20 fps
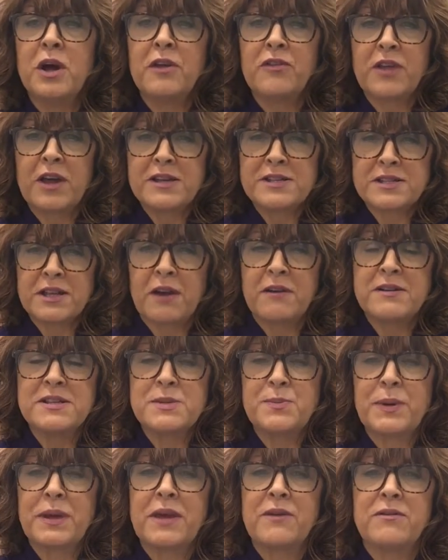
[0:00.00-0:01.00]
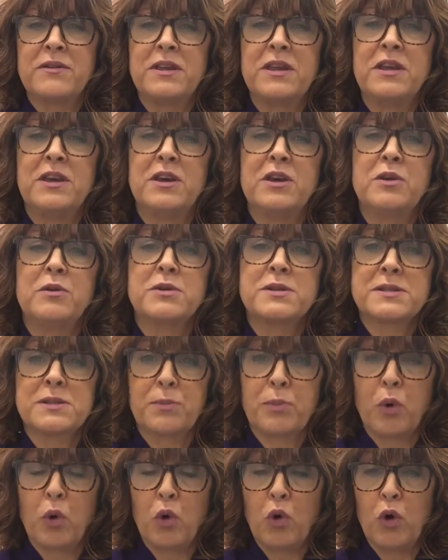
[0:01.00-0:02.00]
that is going to be giving you
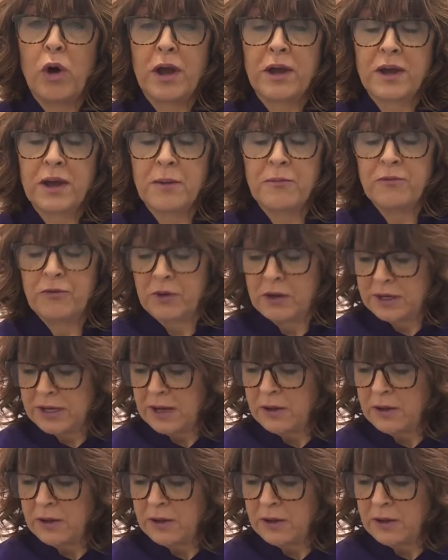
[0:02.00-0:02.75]
support and comfort.